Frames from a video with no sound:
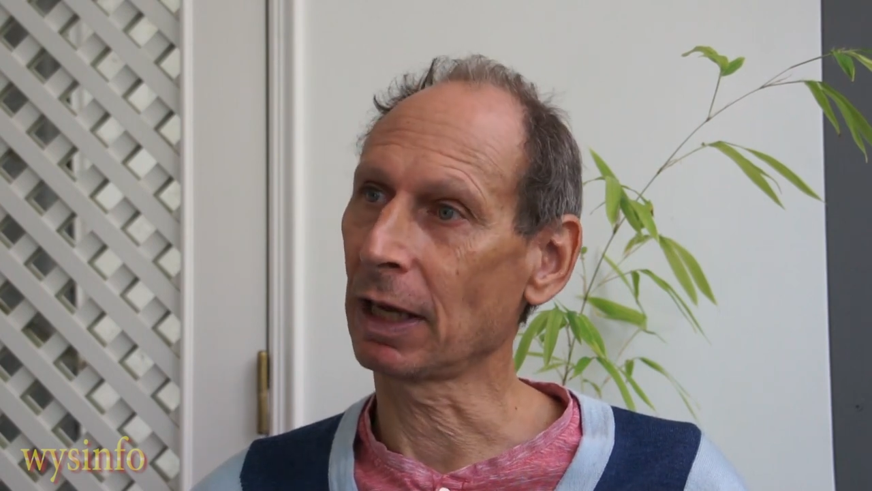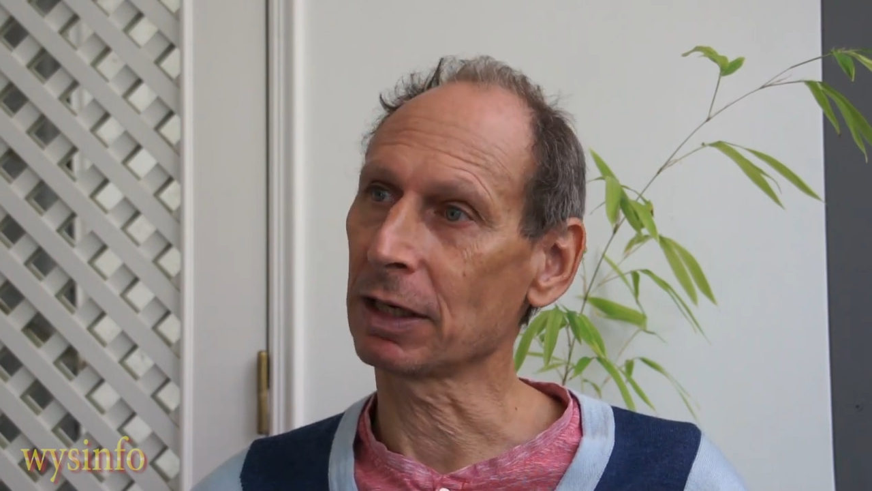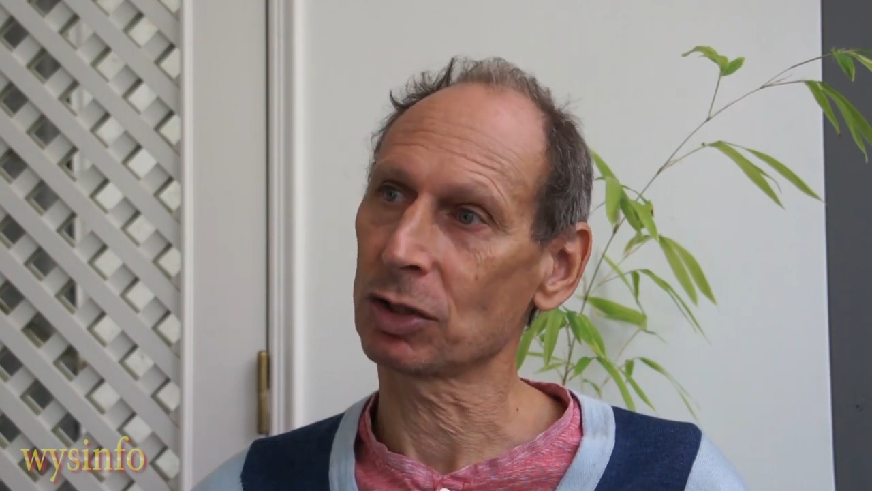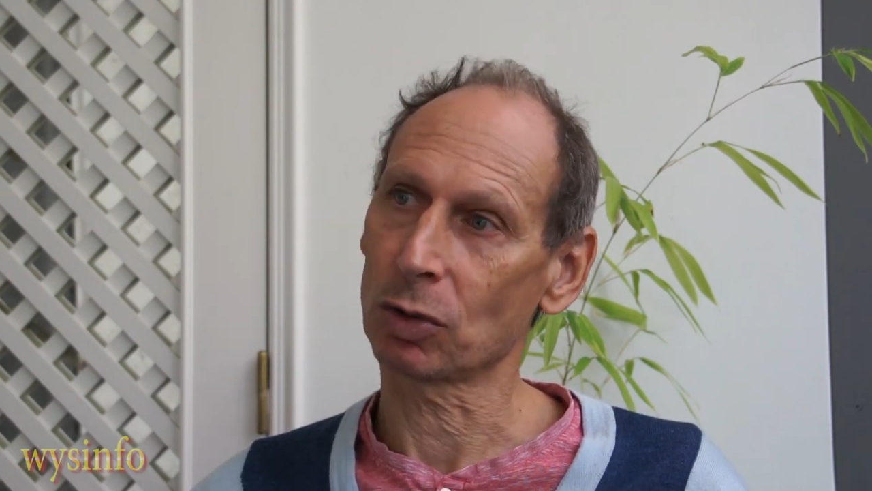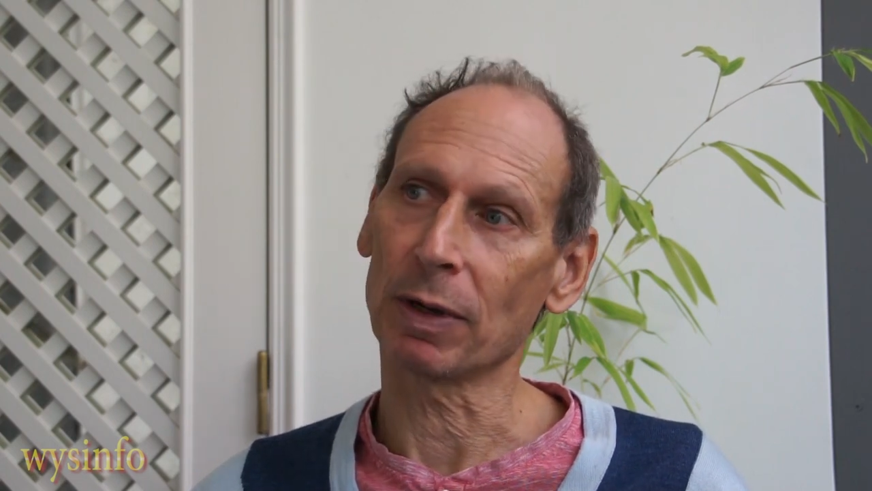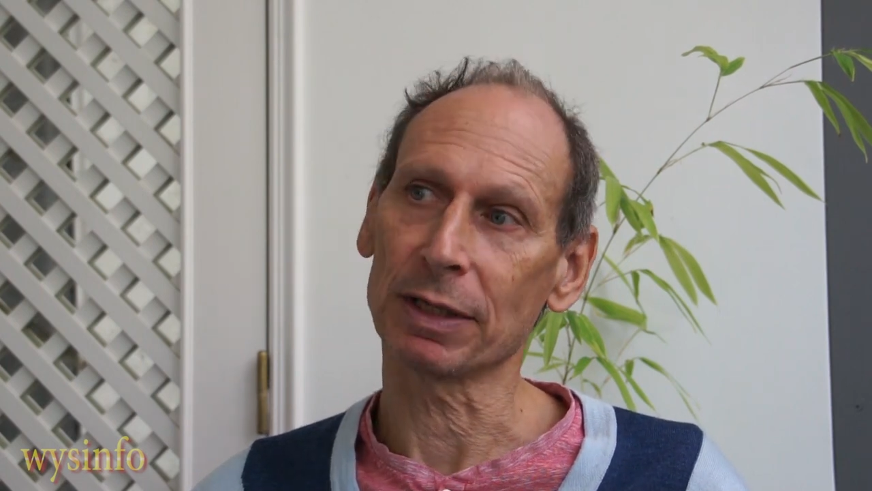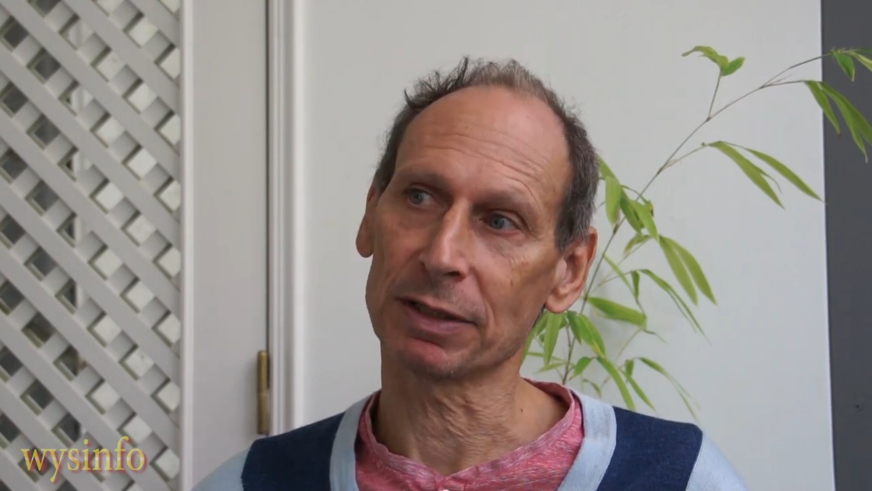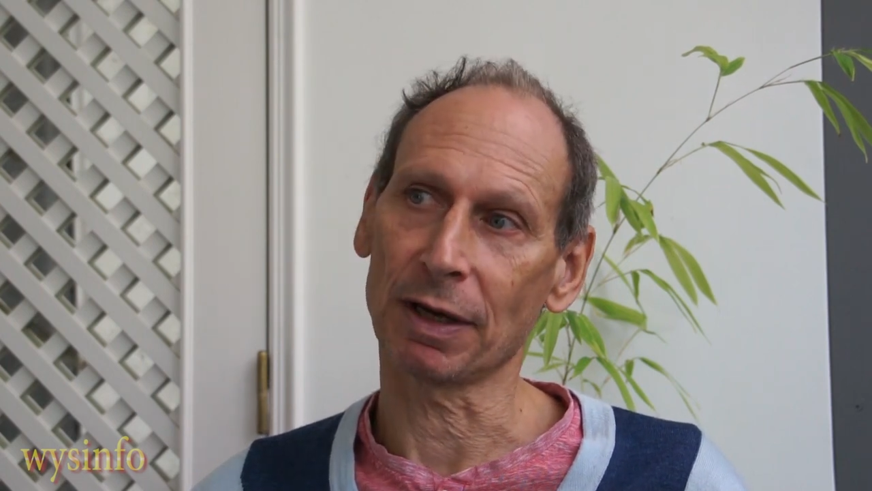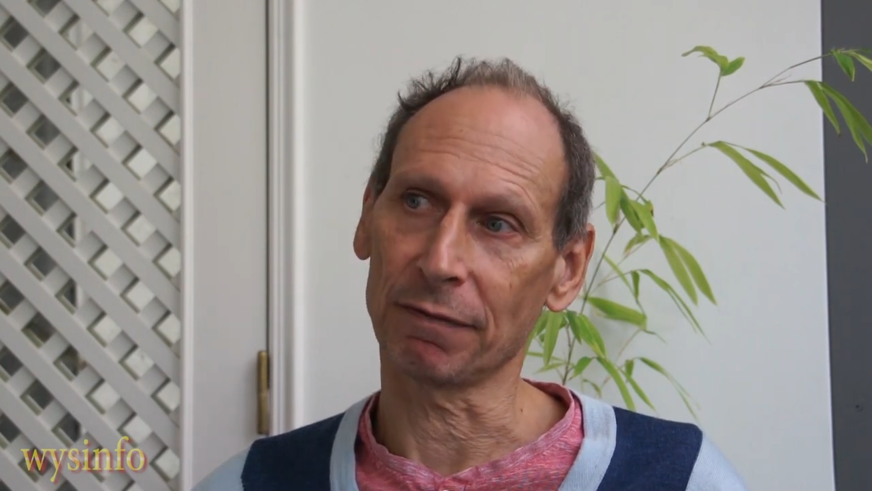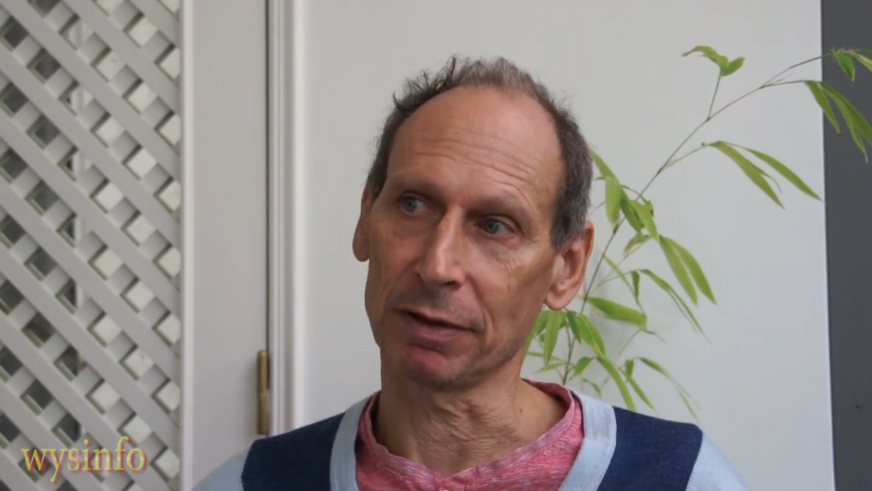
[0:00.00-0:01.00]
last
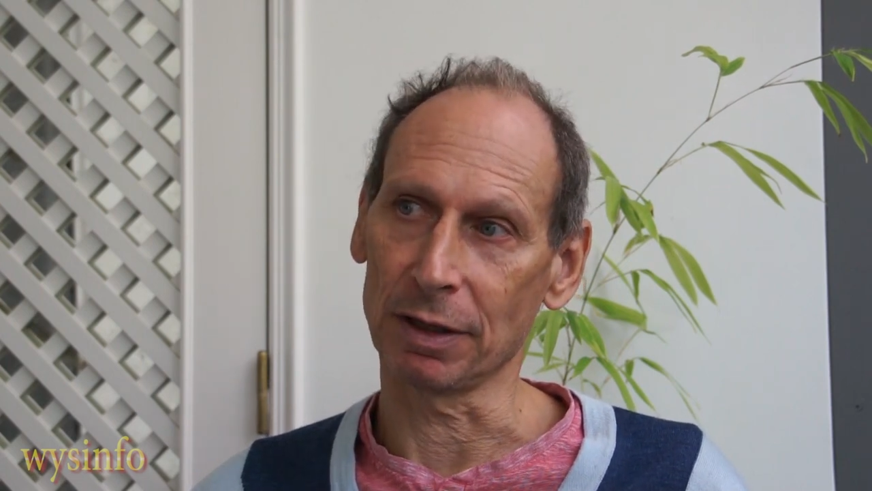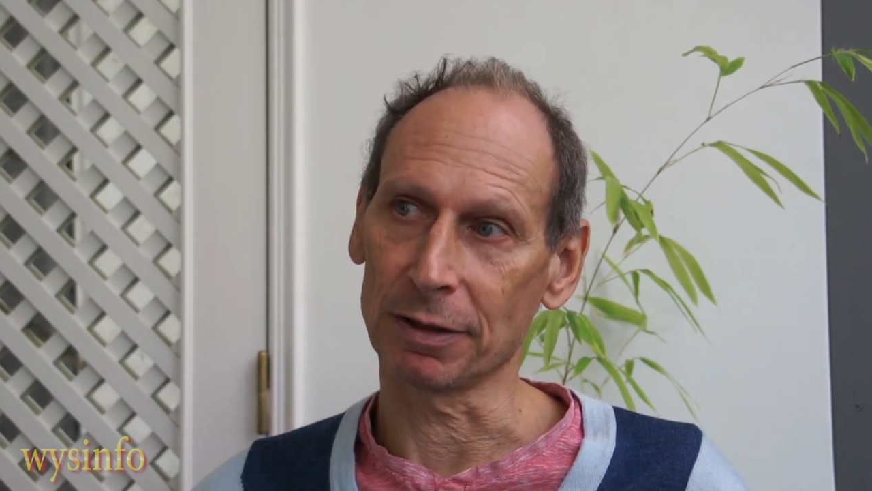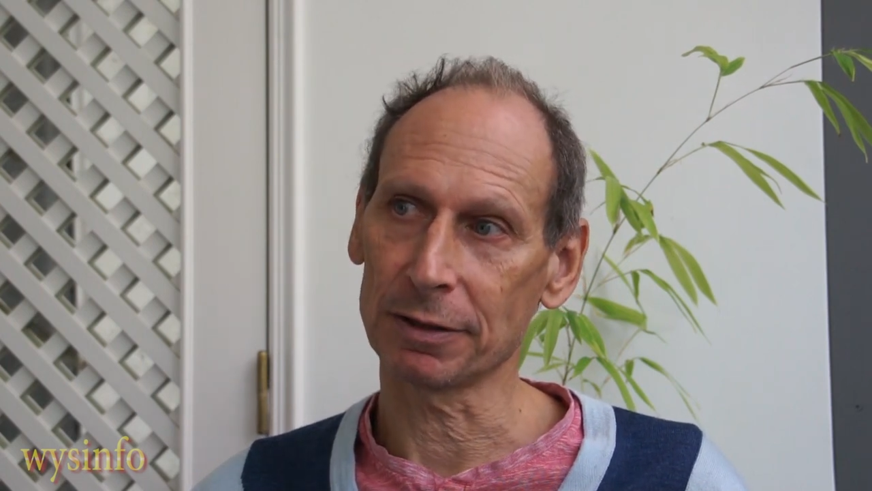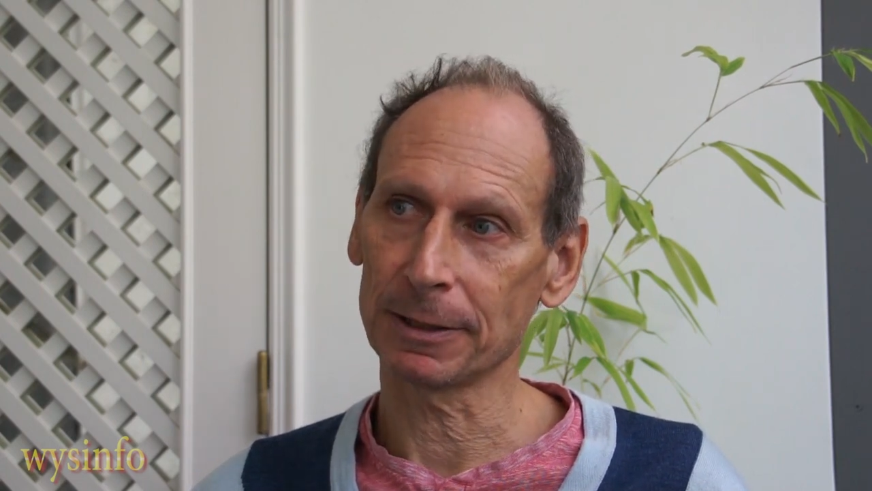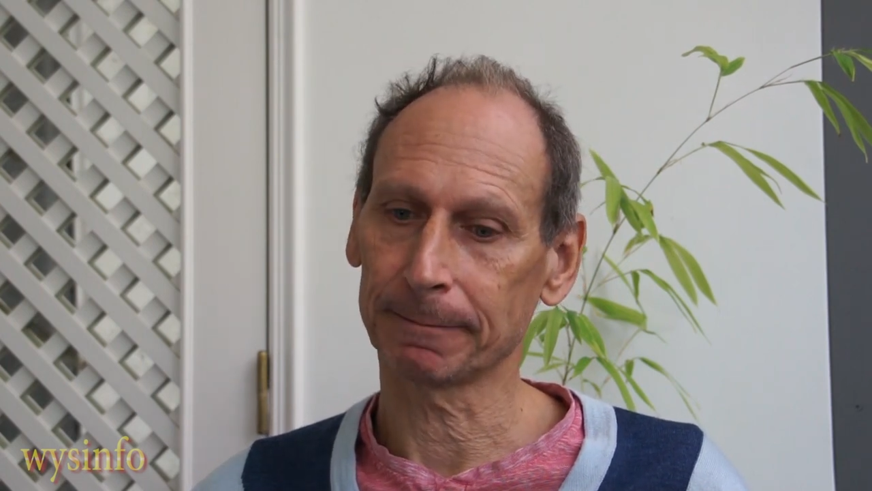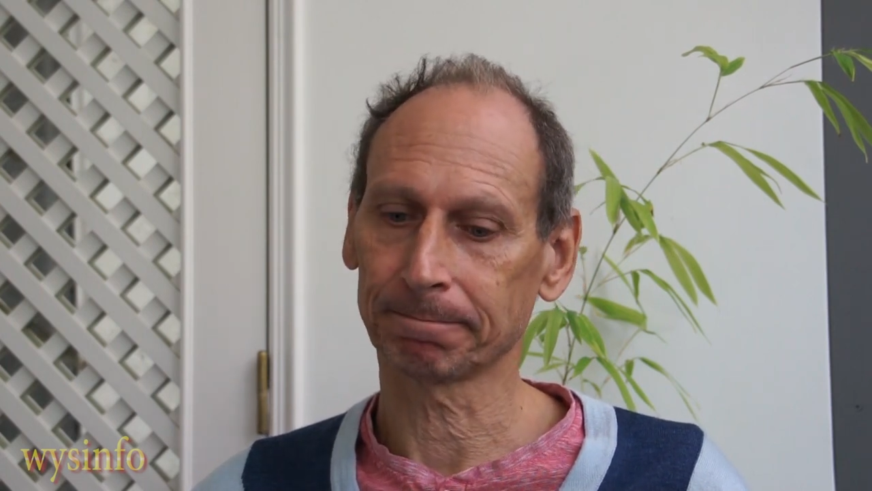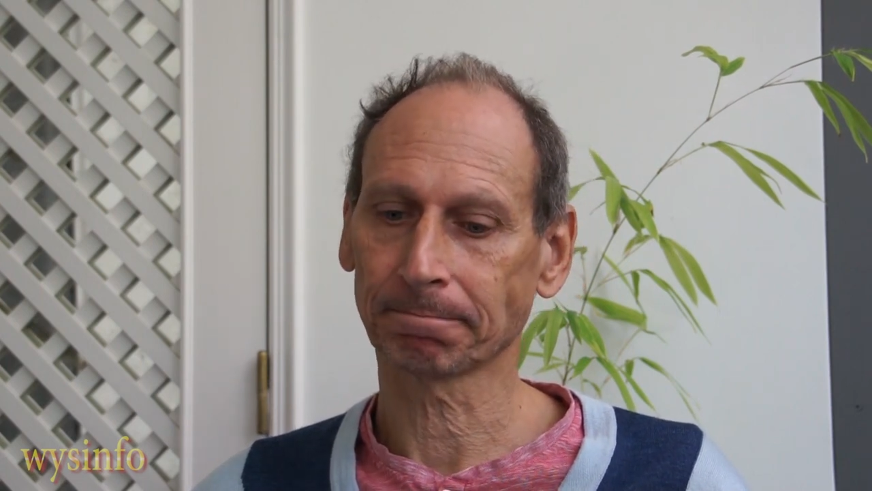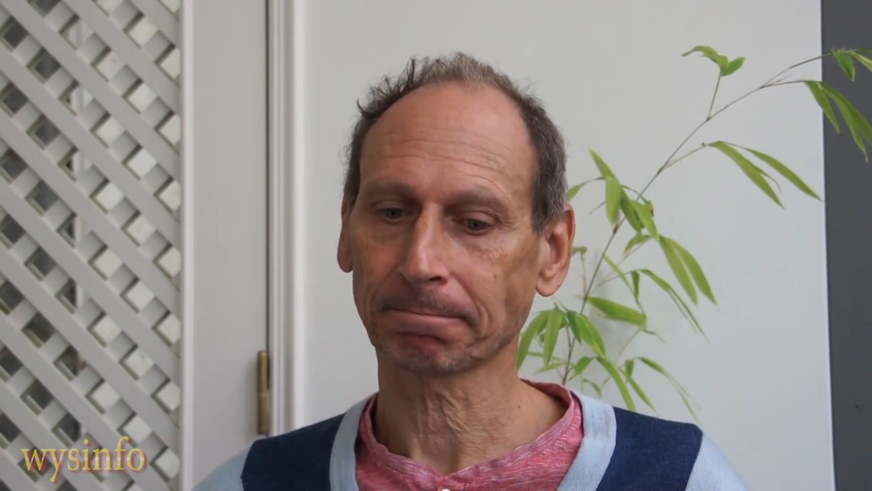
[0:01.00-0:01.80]
27 years.